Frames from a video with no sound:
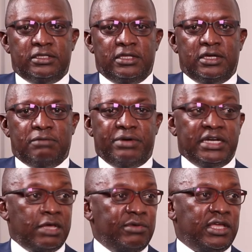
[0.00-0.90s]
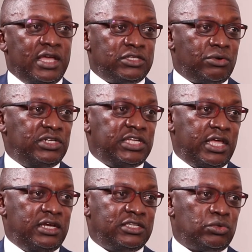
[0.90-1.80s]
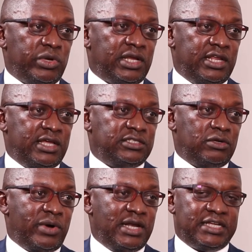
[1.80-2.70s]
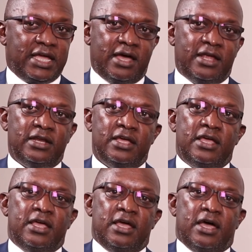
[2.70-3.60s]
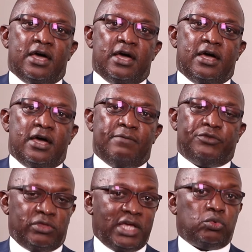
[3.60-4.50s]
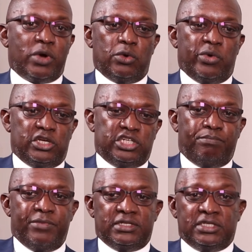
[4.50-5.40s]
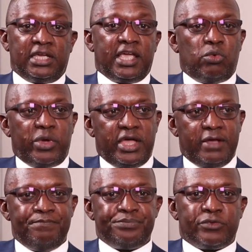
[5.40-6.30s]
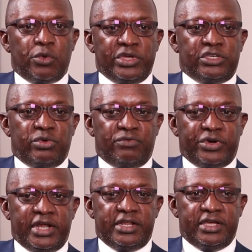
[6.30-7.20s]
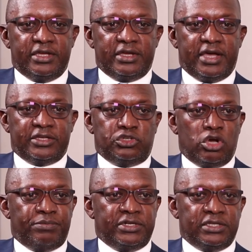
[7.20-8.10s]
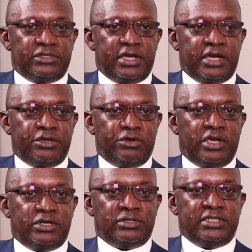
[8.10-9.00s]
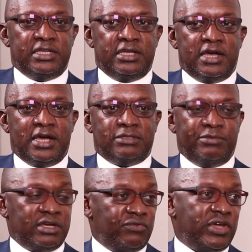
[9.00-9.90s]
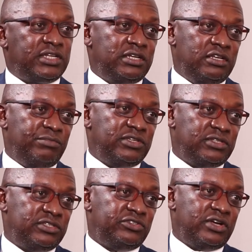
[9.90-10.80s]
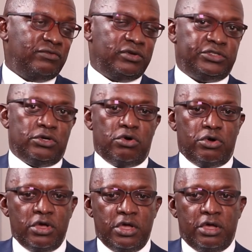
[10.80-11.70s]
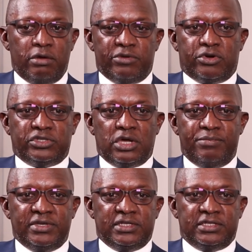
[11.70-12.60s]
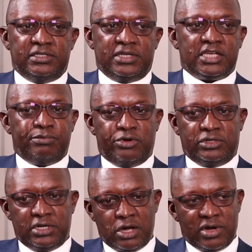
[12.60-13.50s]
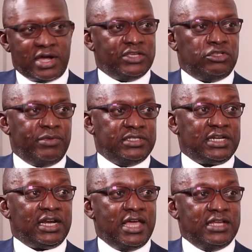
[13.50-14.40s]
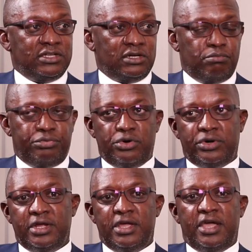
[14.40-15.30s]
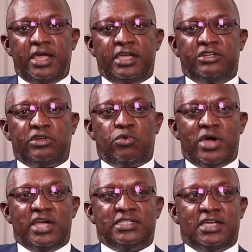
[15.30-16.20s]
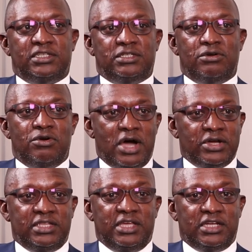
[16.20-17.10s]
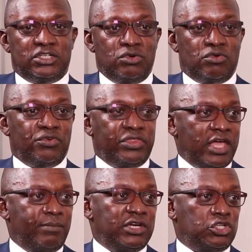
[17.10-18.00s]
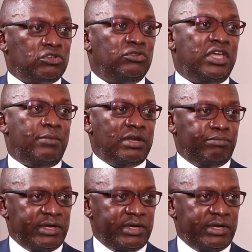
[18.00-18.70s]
the pandemic gets contained as quickly as the world can uh, so that's one way, shipment. The second way, which we've already uh, stopped, is uh, you're going to see us being affected in business travel. So mm. because our business is export, our customers and clients are abroad, it requires us to go out there to look for them and talk to them and